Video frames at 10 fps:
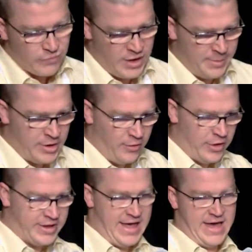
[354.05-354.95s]
And I'm going to
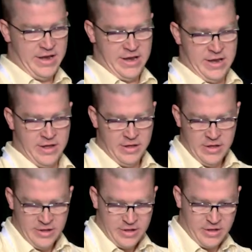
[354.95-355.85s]
look at
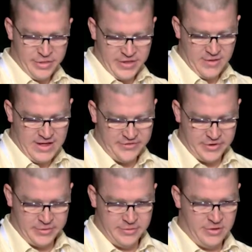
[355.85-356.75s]

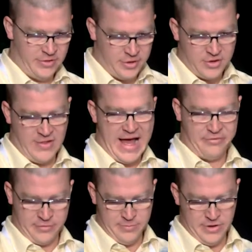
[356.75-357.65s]
a little
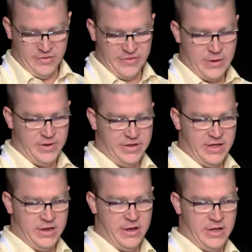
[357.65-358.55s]
classroom building that we
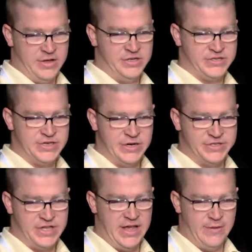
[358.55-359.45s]
did just near
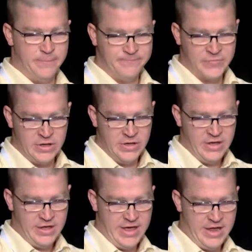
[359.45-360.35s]
Salem.
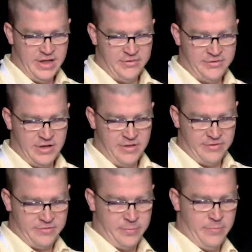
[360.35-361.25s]
And this
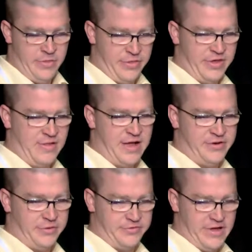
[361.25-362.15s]
is the
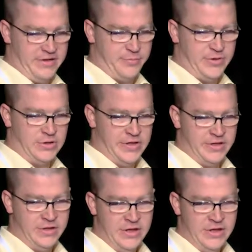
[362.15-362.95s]
Theological Studies building.